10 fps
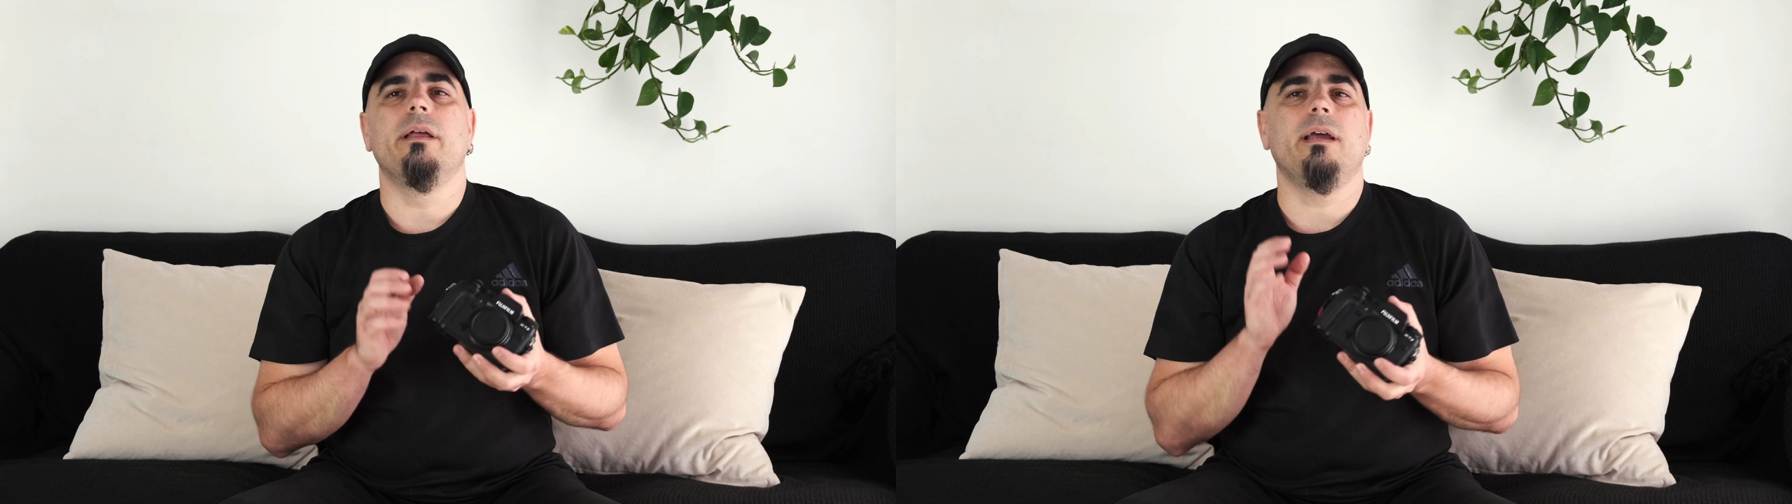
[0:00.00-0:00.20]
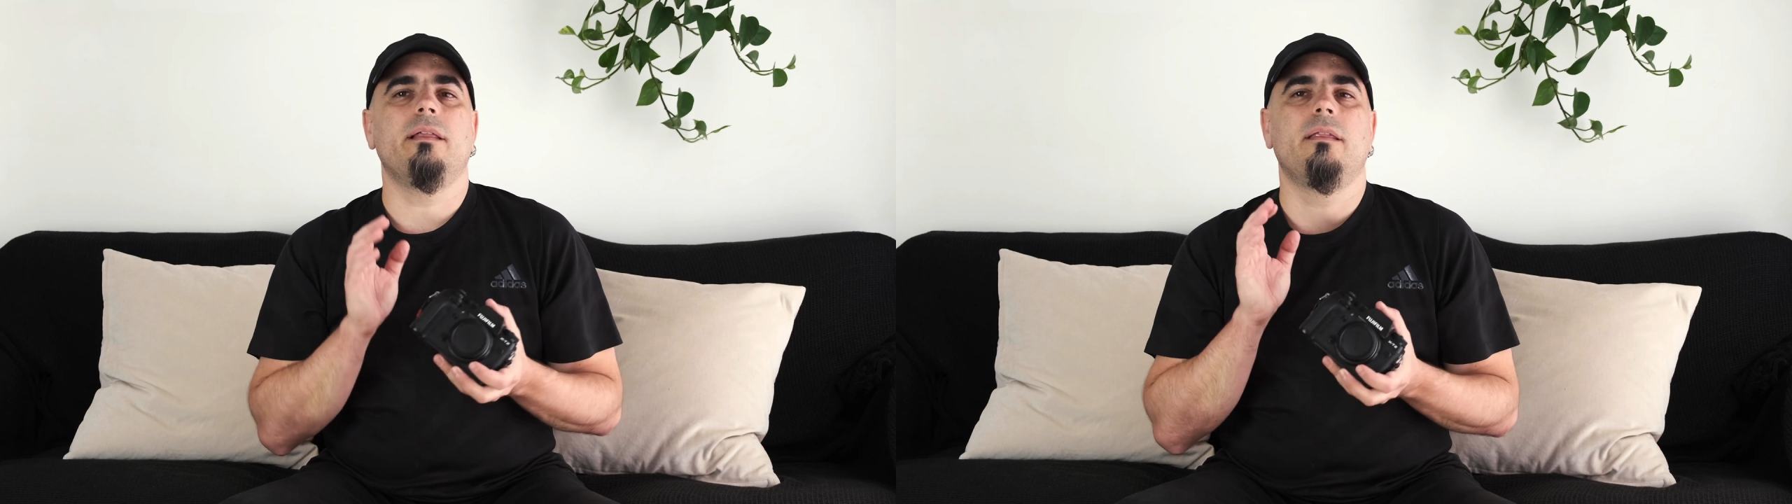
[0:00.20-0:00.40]

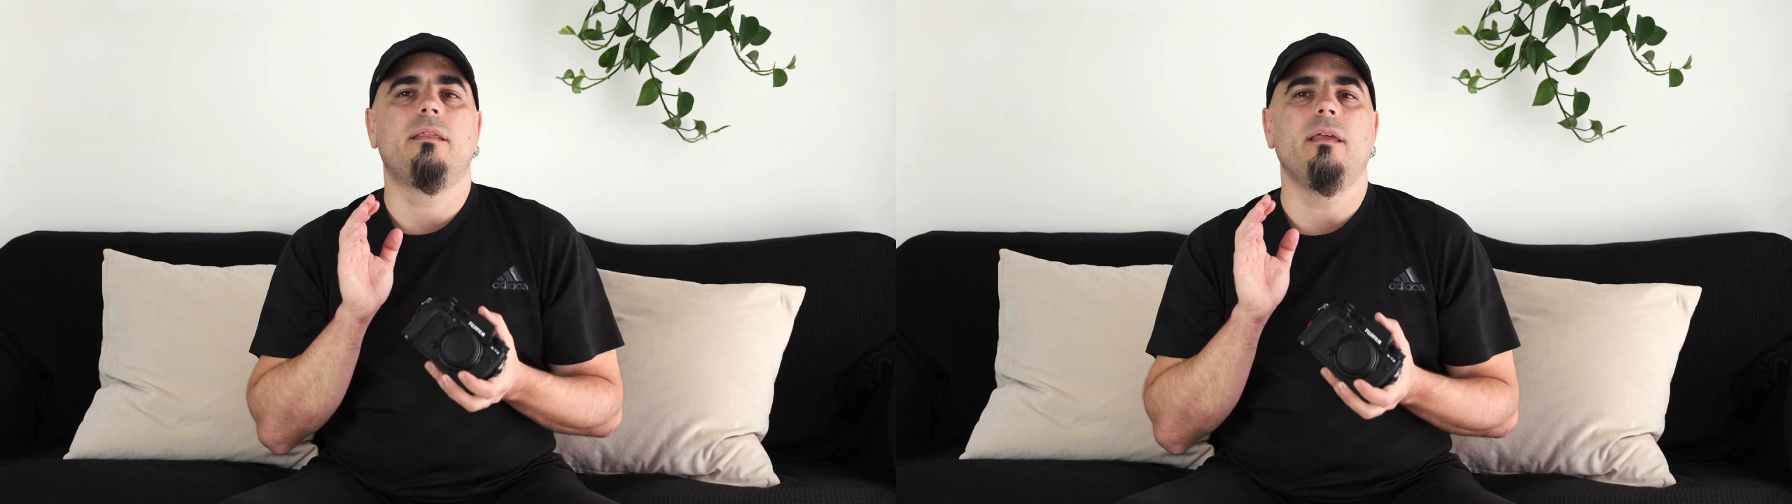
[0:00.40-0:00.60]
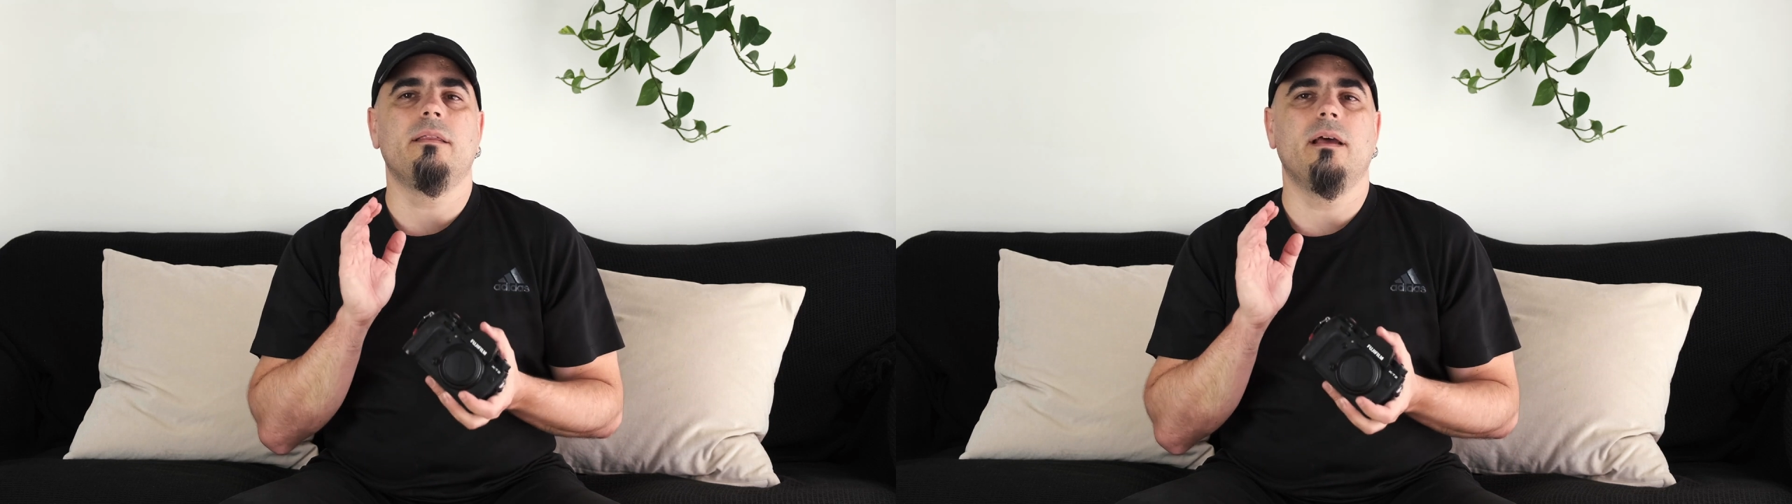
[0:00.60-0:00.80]
the other
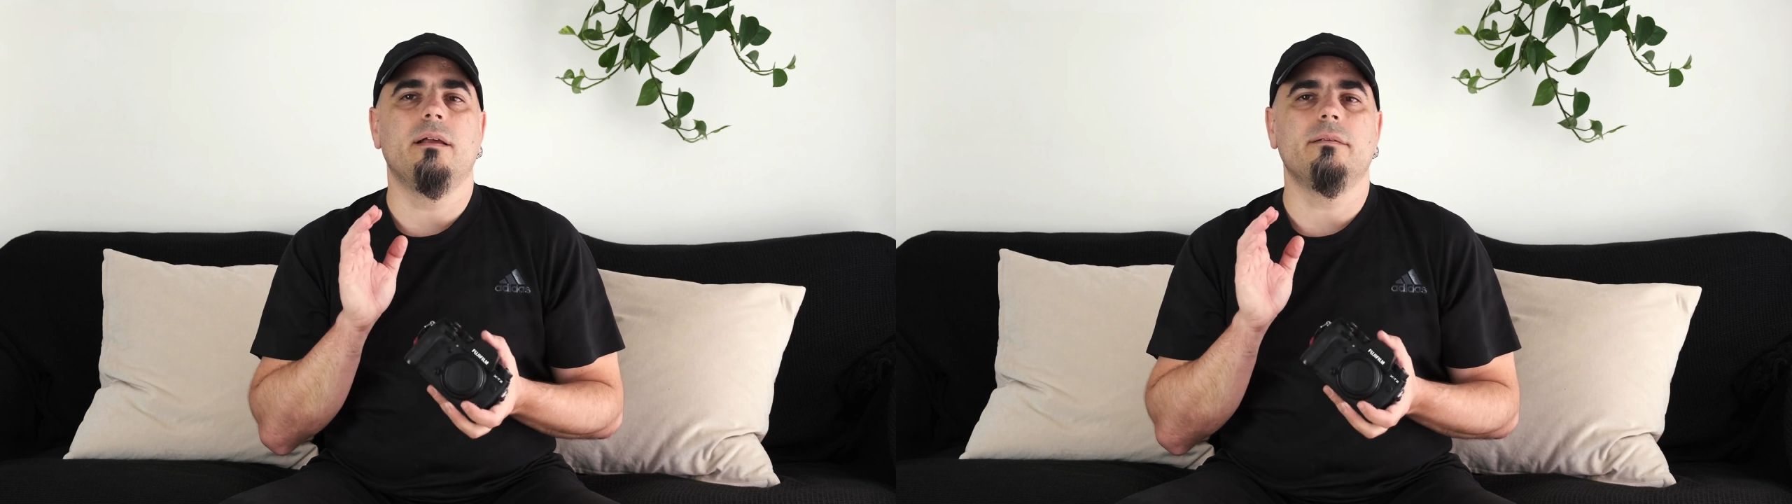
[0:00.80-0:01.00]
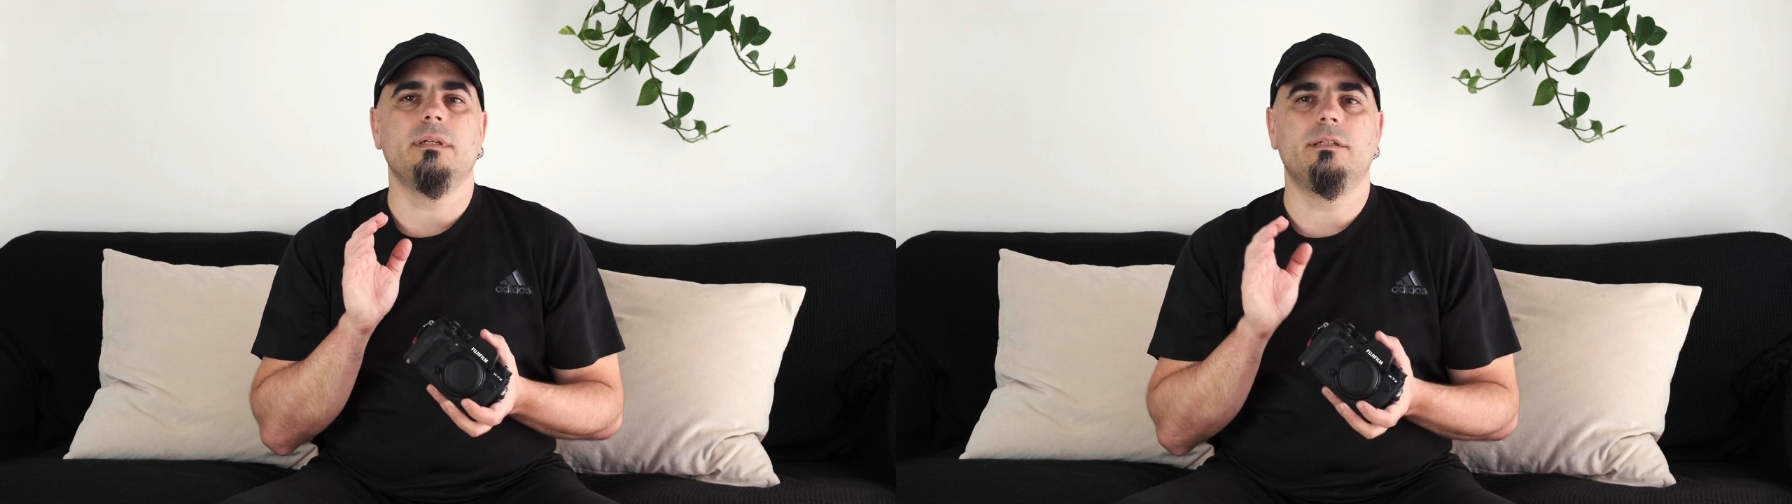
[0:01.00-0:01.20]
thing
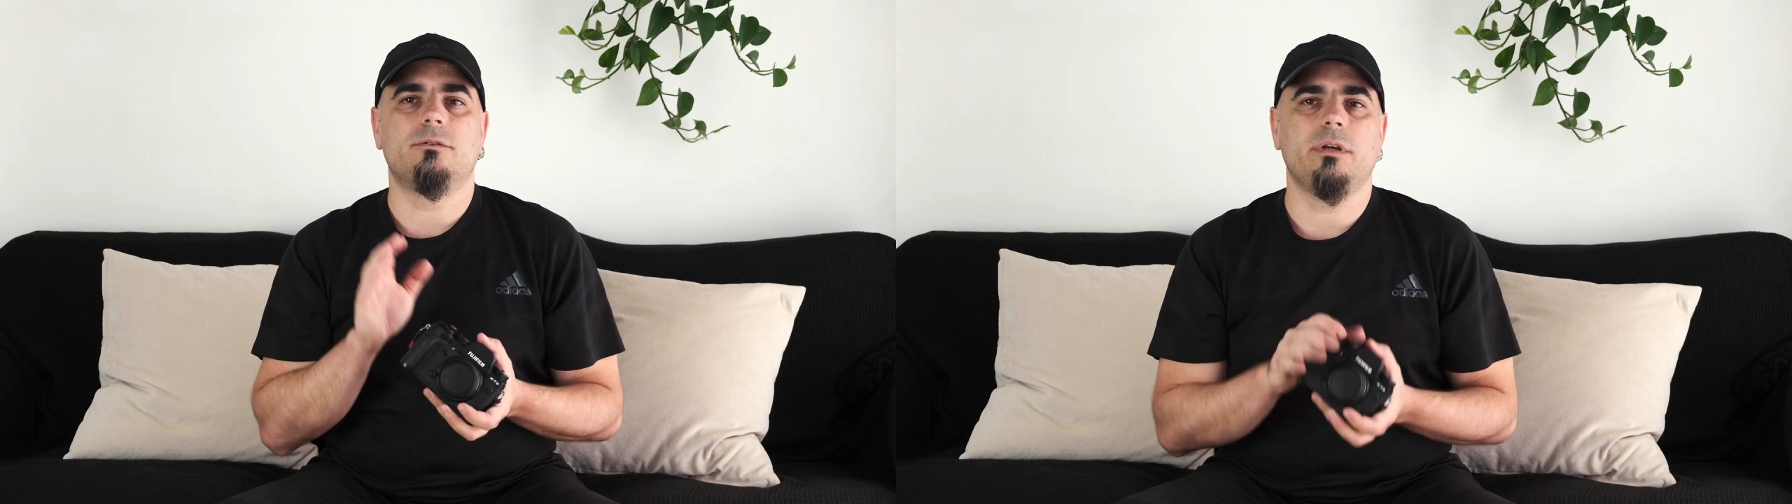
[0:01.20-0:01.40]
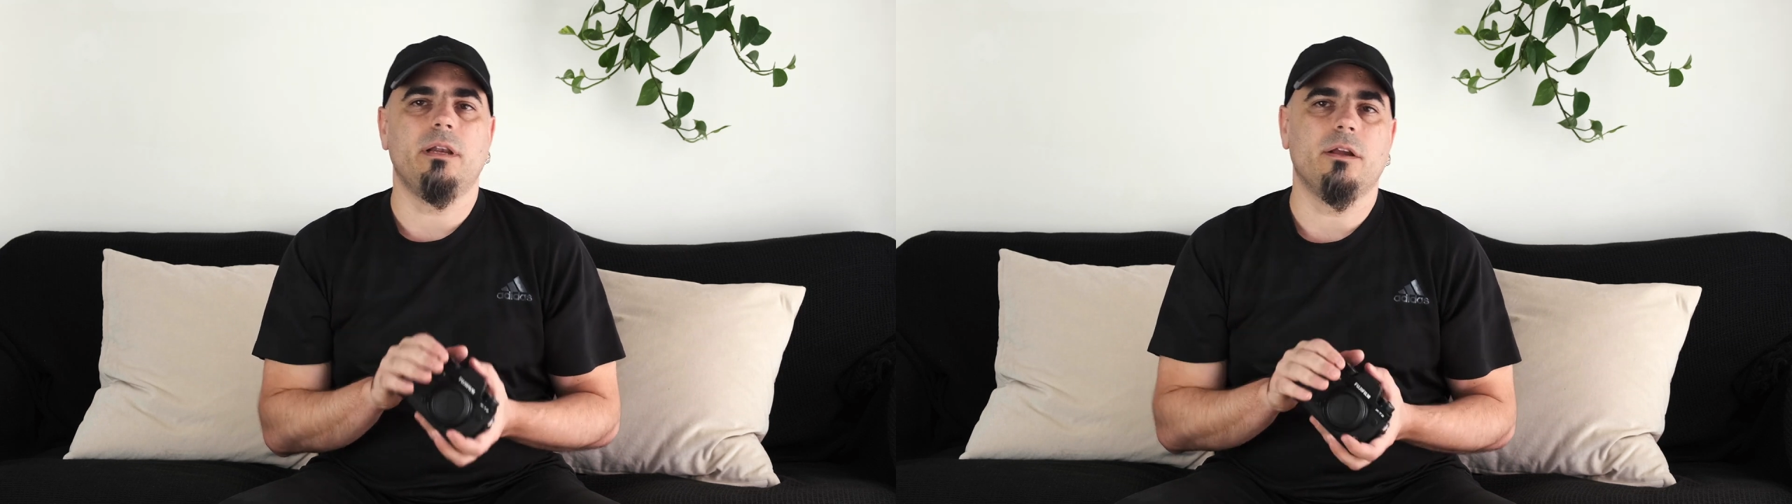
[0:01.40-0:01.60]
that is
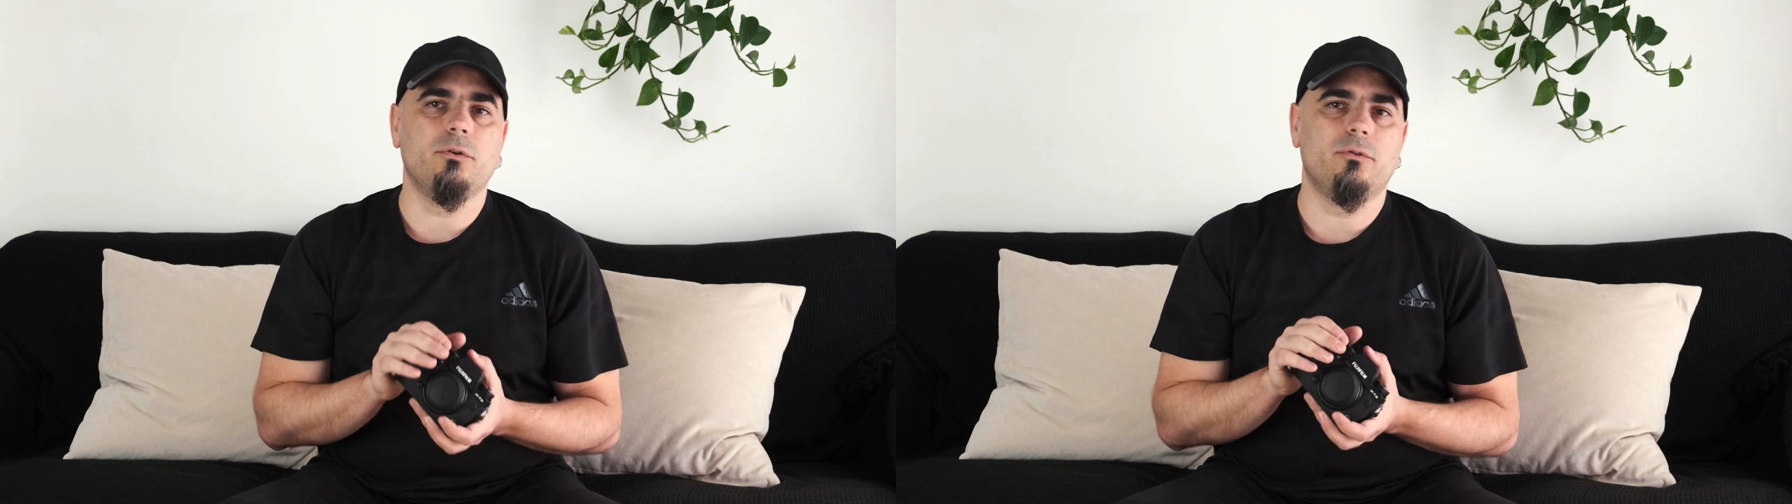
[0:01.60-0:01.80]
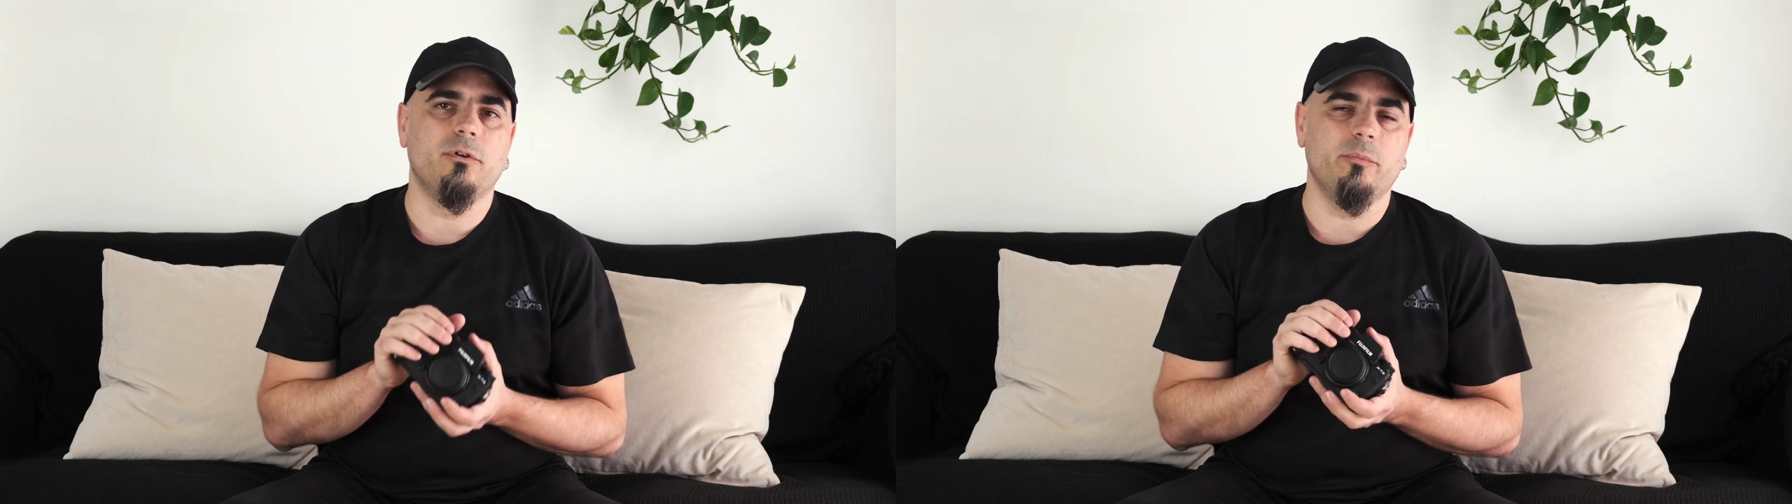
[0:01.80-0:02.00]
really
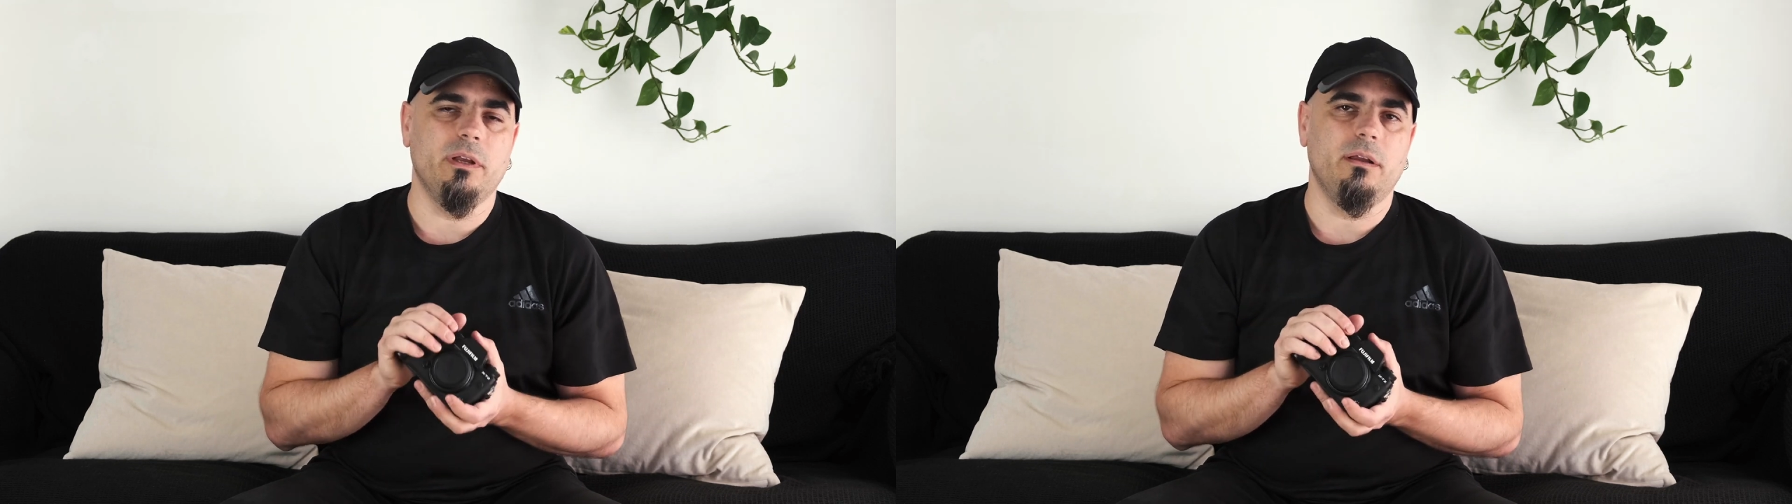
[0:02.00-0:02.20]
good for me